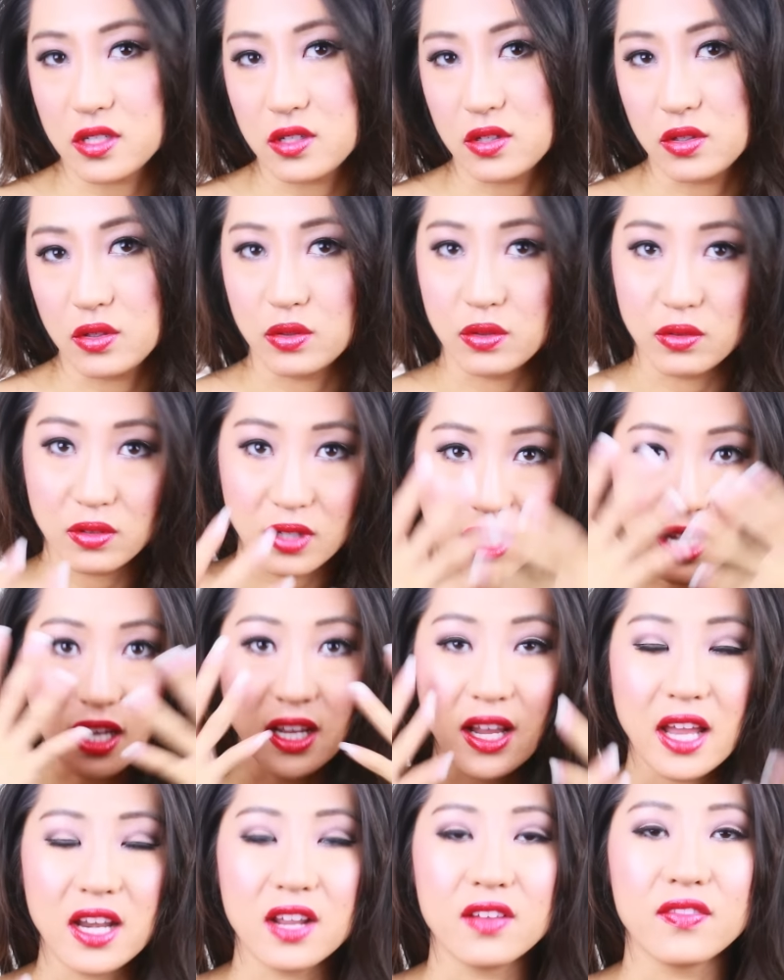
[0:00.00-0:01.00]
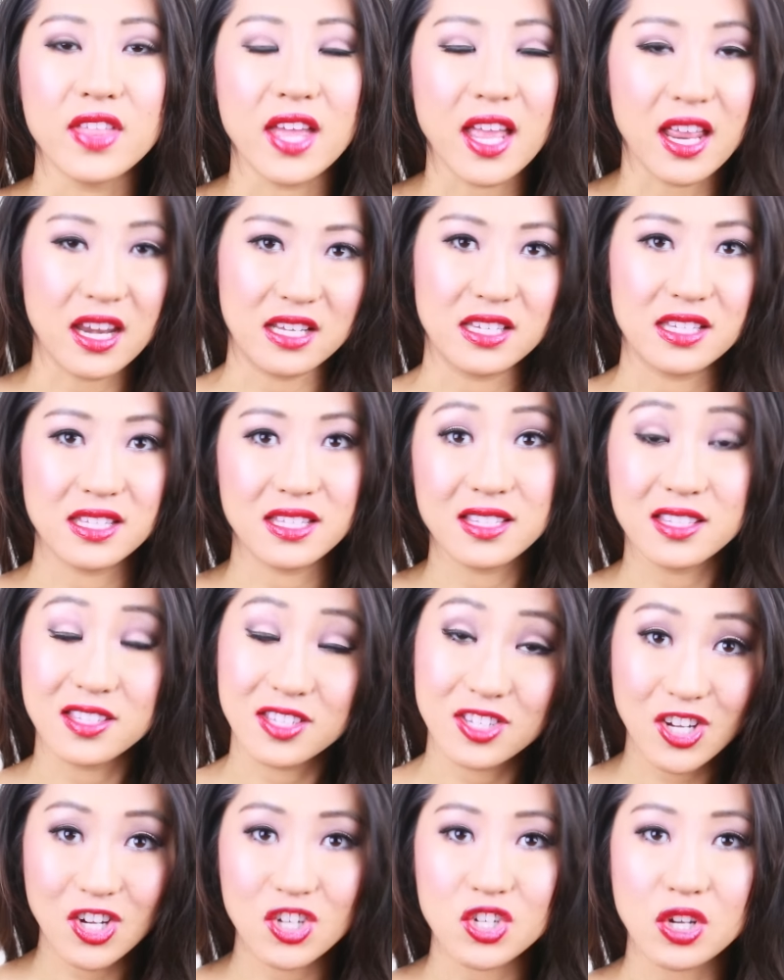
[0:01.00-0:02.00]
to get kind of the
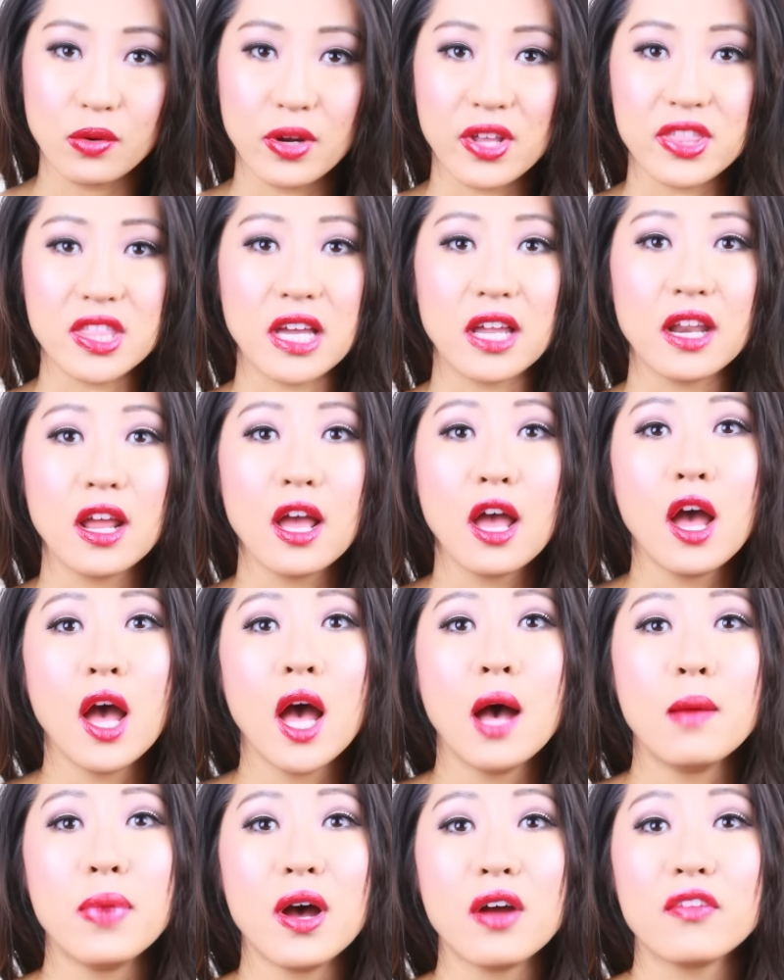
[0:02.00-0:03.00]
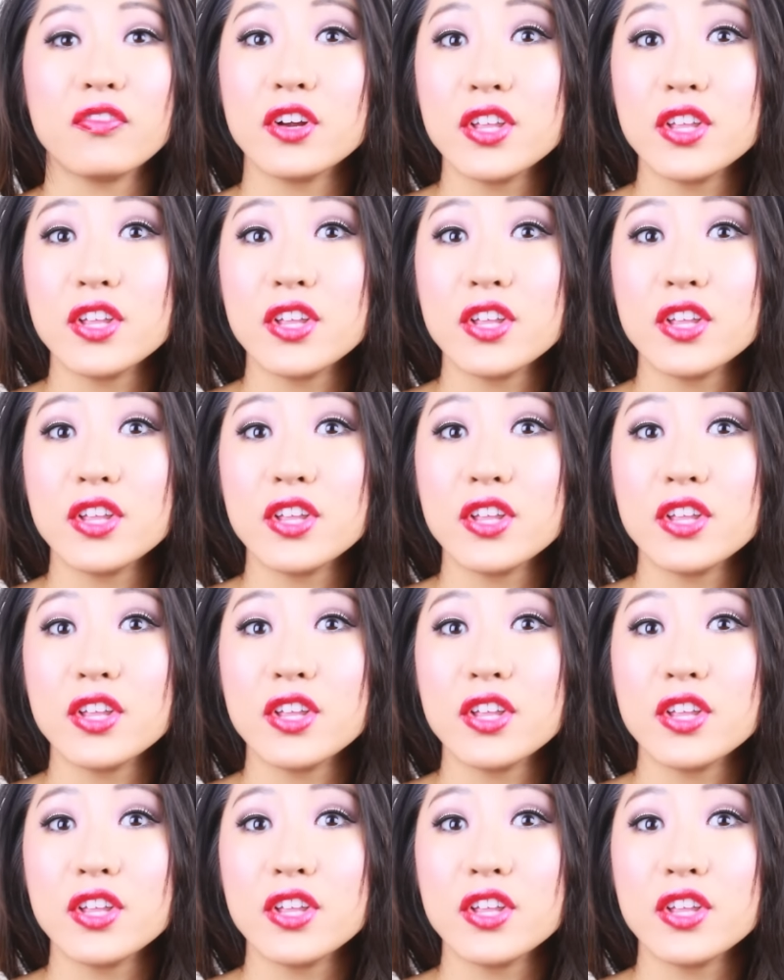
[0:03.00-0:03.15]
anesthesia with it. But